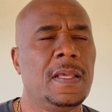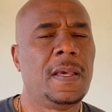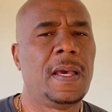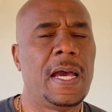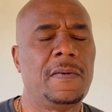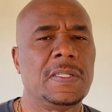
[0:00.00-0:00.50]

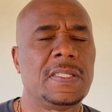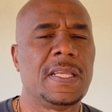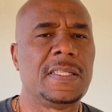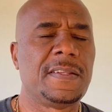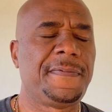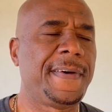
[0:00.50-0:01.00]
I would say
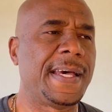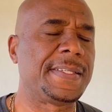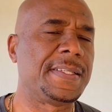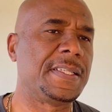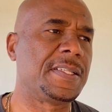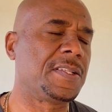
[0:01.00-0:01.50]
it's the
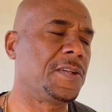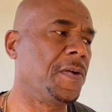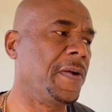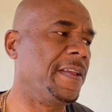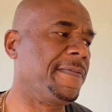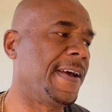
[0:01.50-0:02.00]
fastest
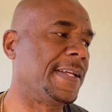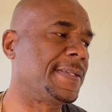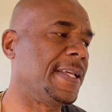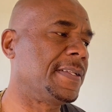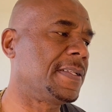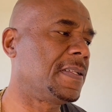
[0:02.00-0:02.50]
growing
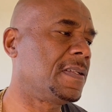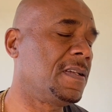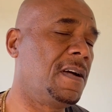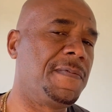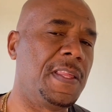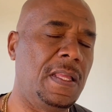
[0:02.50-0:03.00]
facet
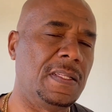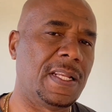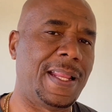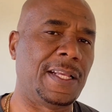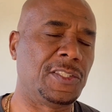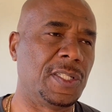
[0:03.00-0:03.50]
of the
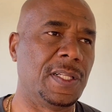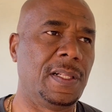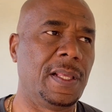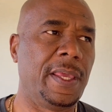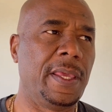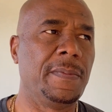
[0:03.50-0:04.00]
international
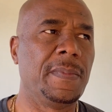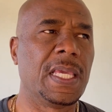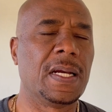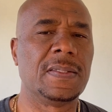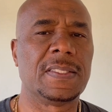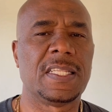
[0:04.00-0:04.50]
game
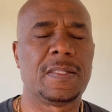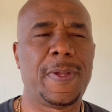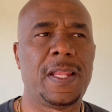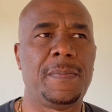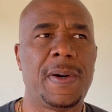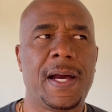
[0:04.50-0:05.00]
because it's been
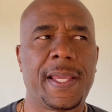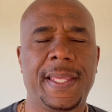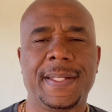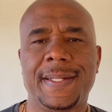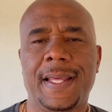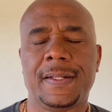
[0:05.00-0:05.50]
a
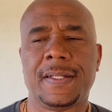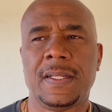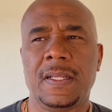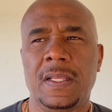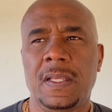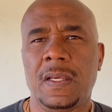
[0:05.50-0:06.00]
market that
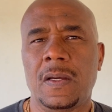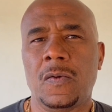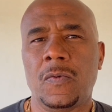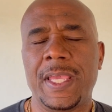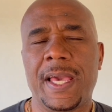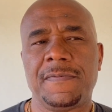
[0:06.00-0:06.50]

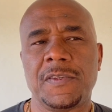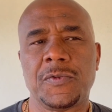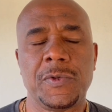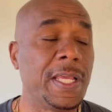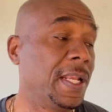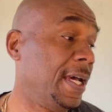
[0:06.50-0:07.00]
we haven't
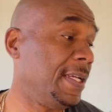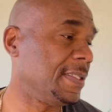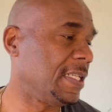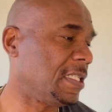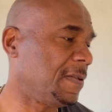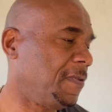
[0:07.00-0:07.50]
realized
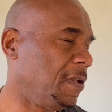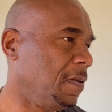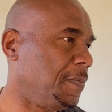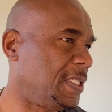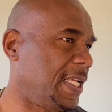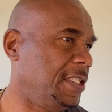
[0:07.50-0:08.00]
its full
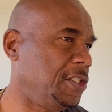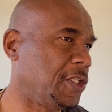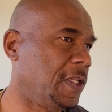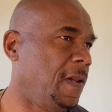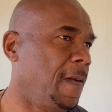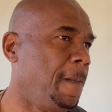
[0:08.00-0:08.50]
potential.